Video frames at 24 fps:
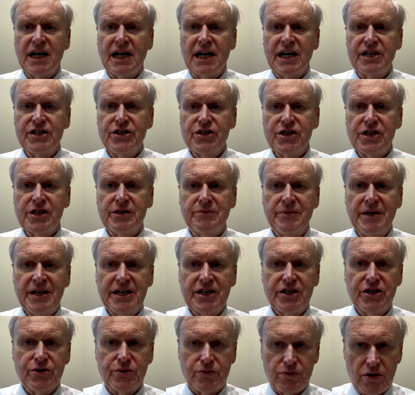you can
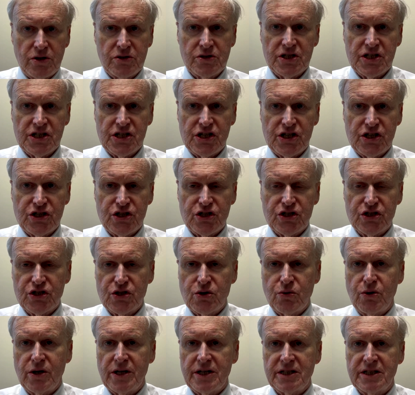make your own decisions
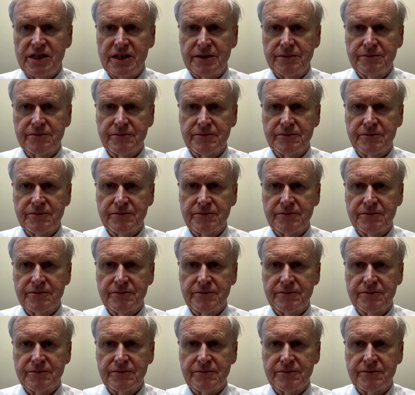quickly.